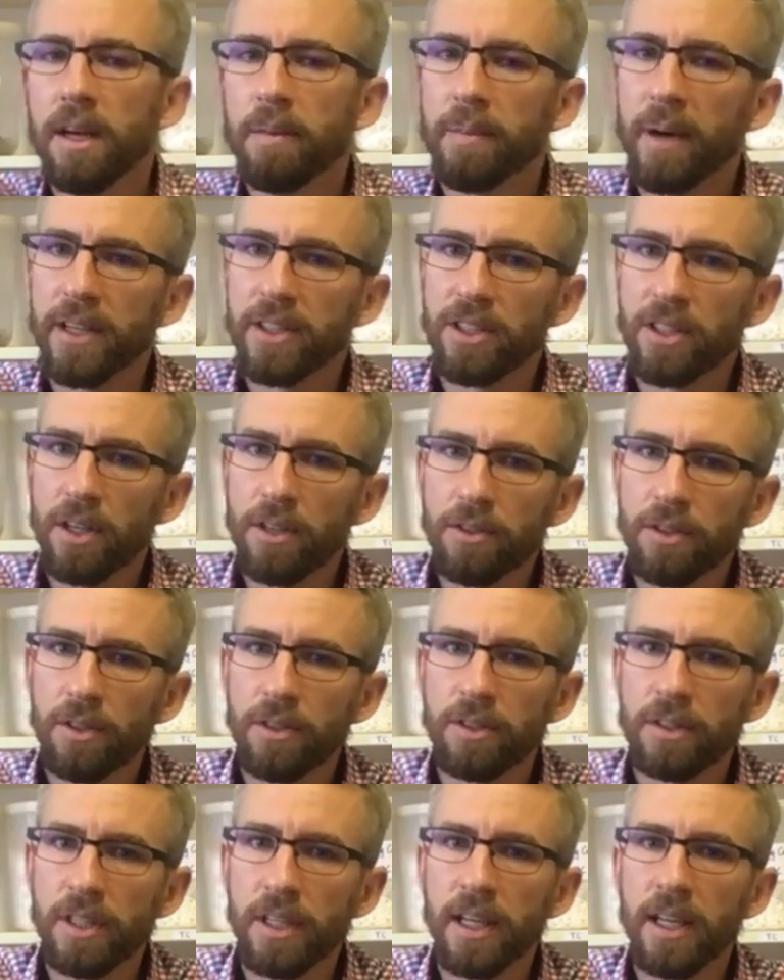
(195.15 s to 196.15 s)
But
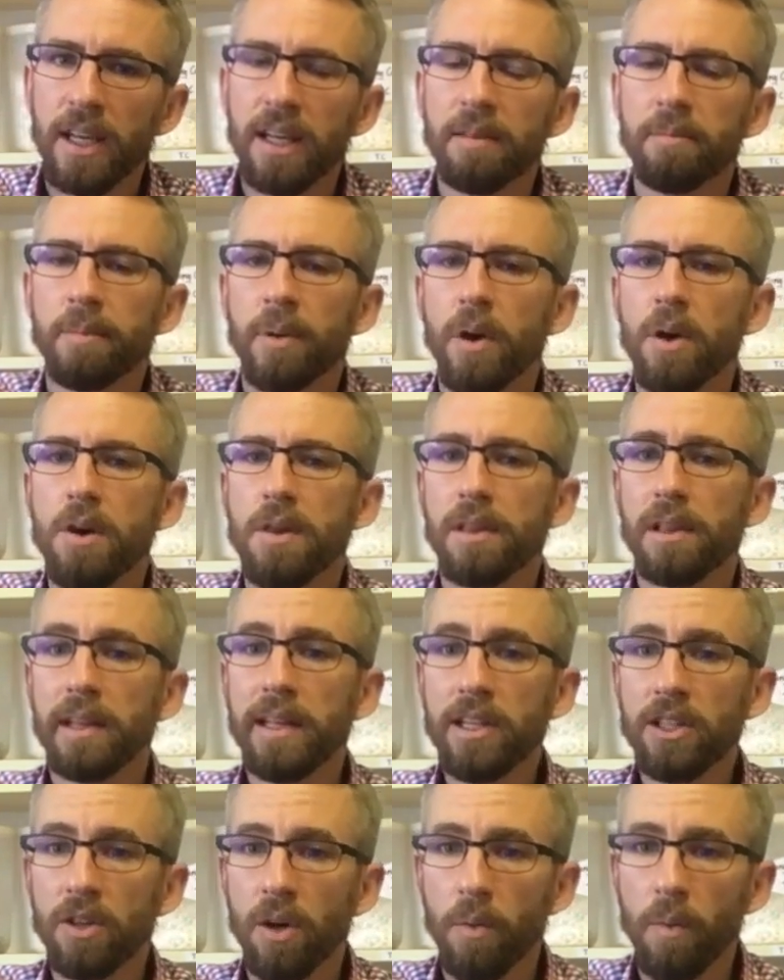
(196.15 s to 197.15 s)
Zhang in both
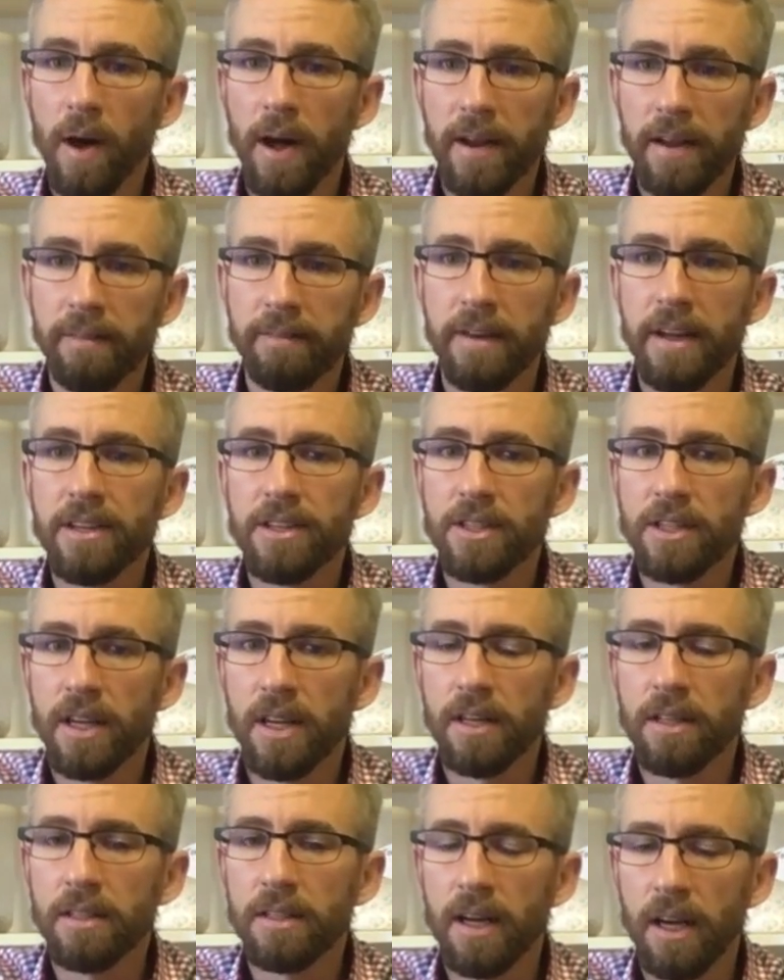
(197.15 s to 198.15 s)
Zhong Wan and
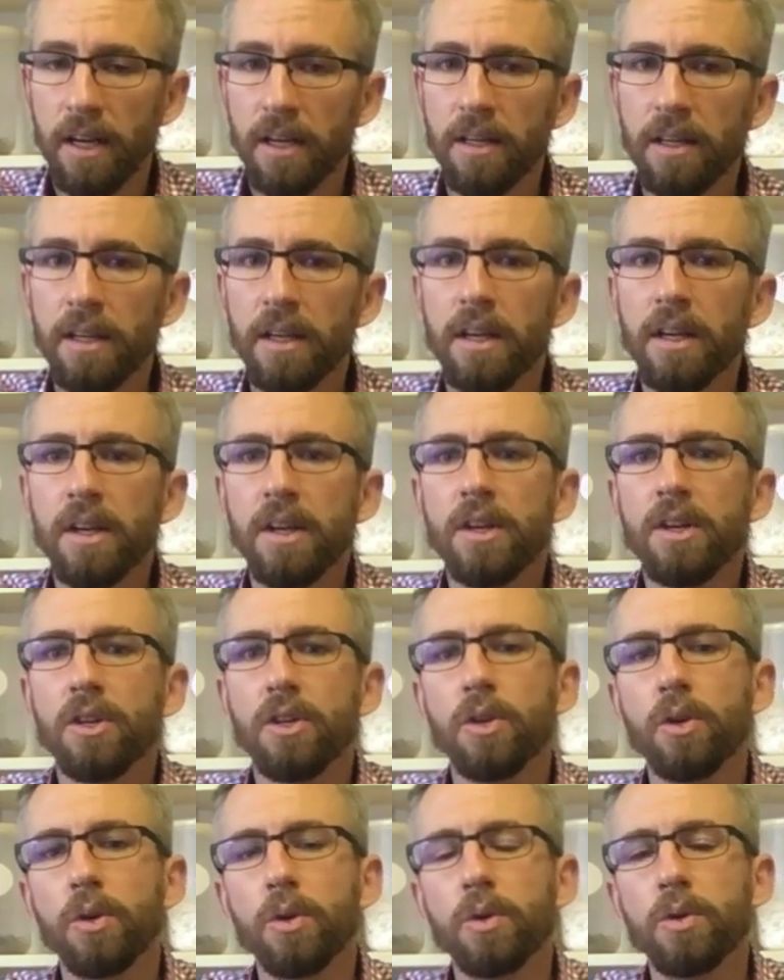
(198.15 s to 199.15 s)
Renshen Tang
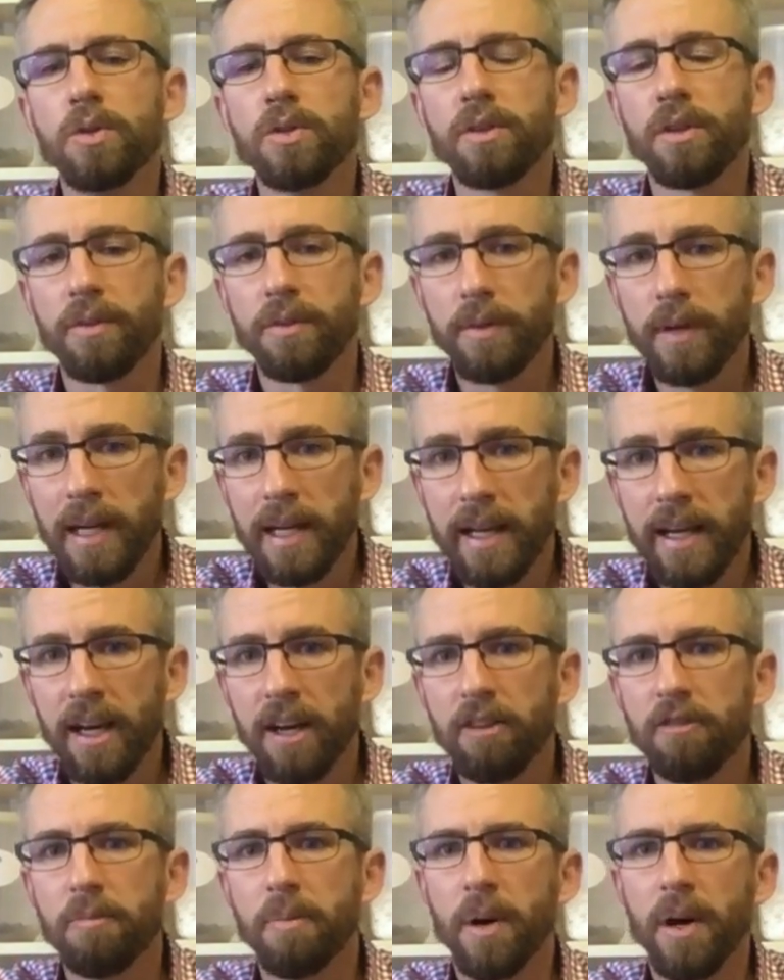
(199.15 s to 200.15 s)
used 3 liang
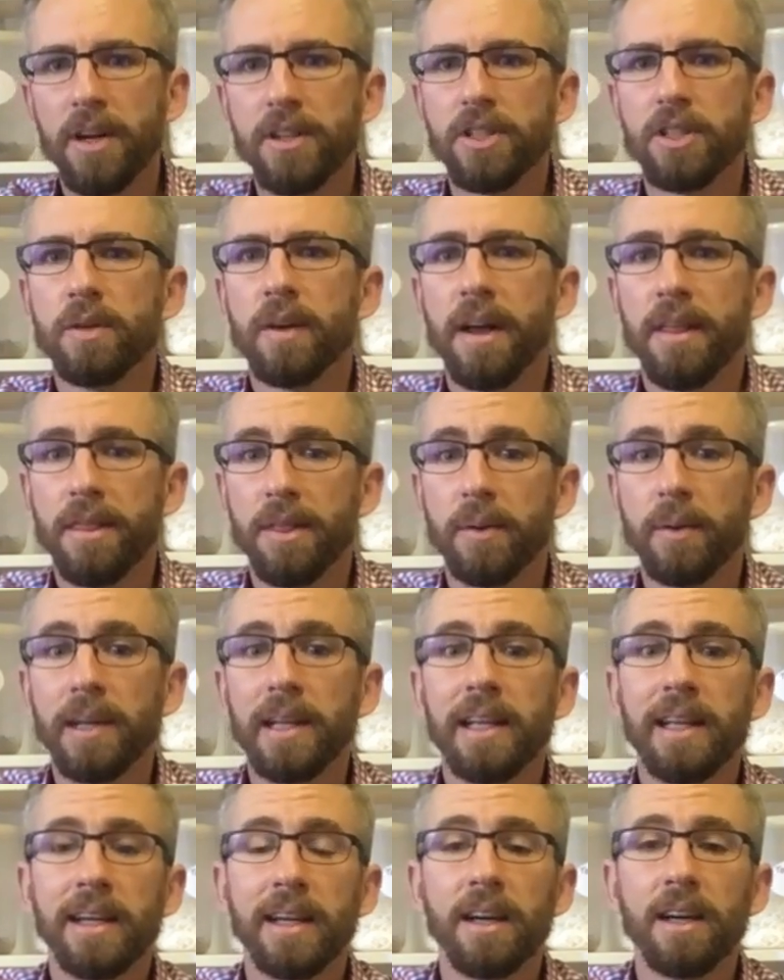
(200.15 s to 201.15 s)
of Baiju and 3
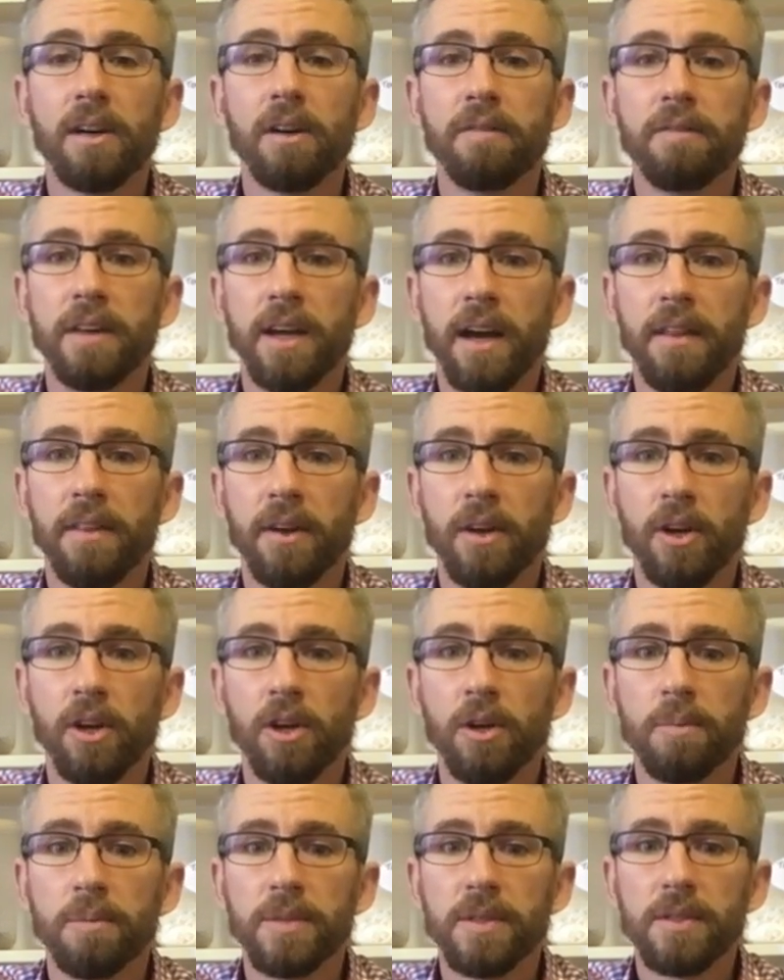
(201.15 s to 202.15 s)
liang of the other
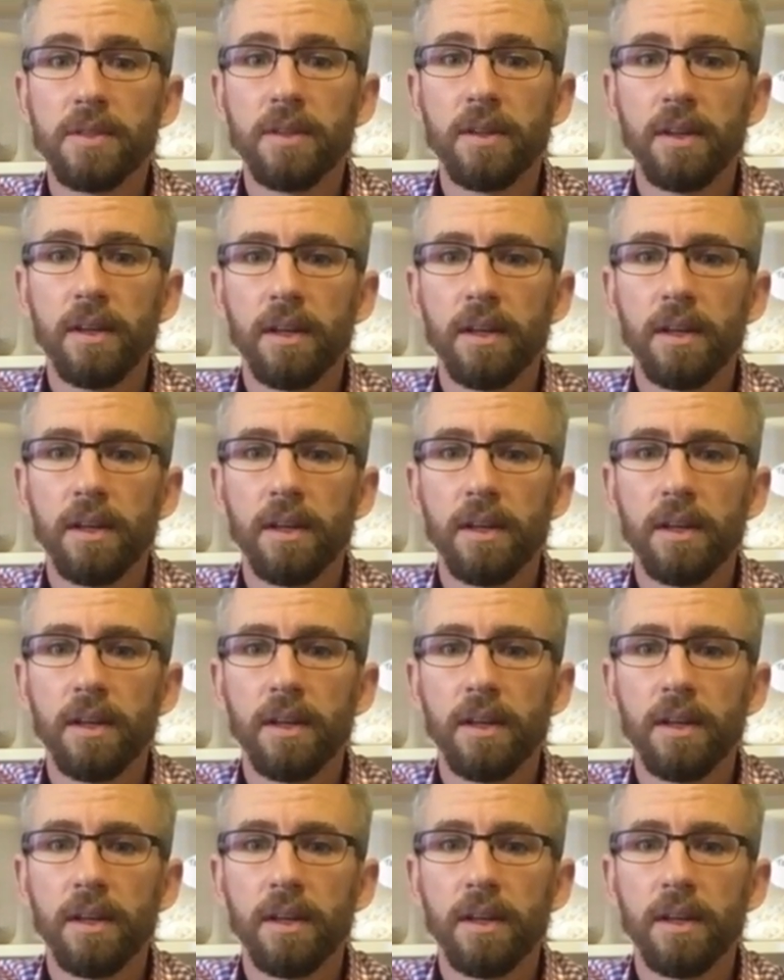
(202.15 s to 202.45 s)
herbs.